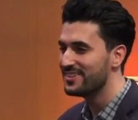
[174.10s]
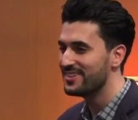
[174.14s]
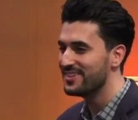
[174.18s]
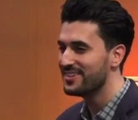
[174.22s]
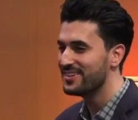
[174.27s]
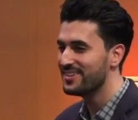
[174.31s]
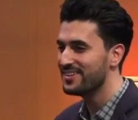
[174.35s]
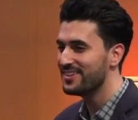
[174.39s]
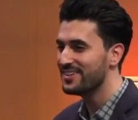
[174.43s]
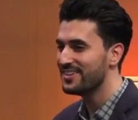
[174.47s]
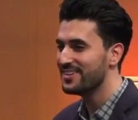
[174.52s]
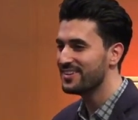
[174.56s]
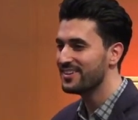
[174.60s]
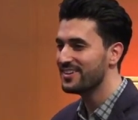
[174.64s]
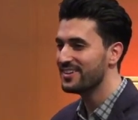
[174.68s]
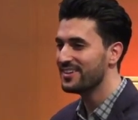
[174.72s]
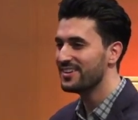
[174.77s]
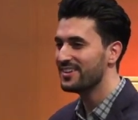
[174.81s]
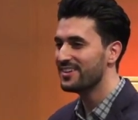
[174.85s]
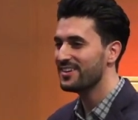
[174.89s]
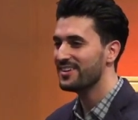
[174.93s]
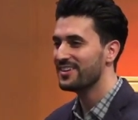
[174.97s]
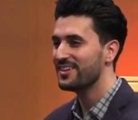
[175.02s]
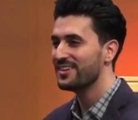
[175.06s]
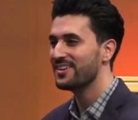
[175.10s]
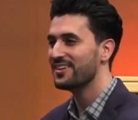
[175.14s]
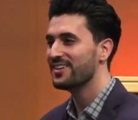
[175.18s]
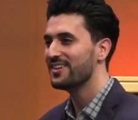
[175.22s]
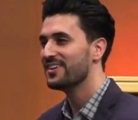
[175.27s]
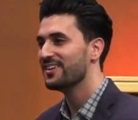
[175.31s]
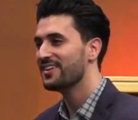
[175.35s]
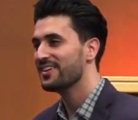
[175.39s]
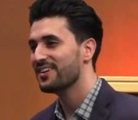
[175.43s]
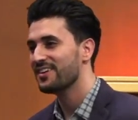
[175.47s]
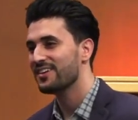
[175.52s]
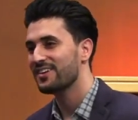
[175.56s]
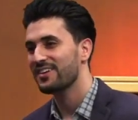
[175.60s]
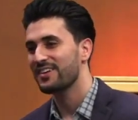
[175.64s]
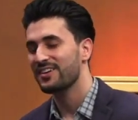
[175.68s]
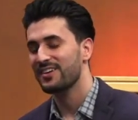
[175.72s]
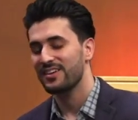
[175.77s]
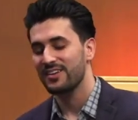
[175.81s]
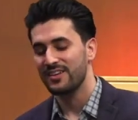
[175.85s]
[no speech]